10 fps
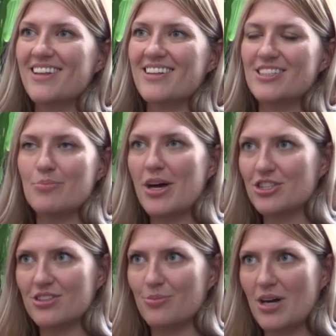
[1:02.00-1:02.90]

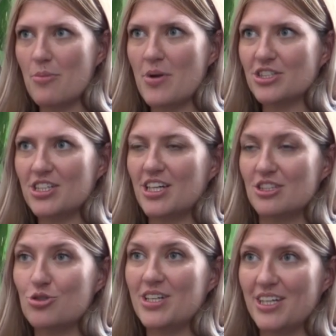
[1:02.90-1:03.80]
imagining
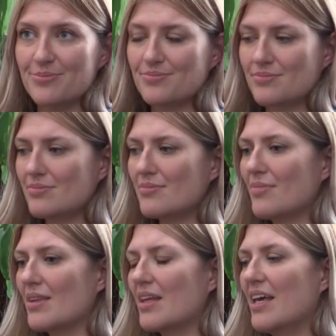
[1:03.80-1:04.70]
a treaty.
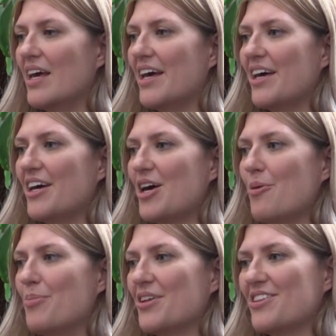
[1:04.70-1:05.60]

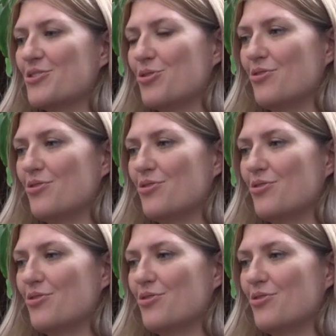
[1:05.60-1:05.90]
But the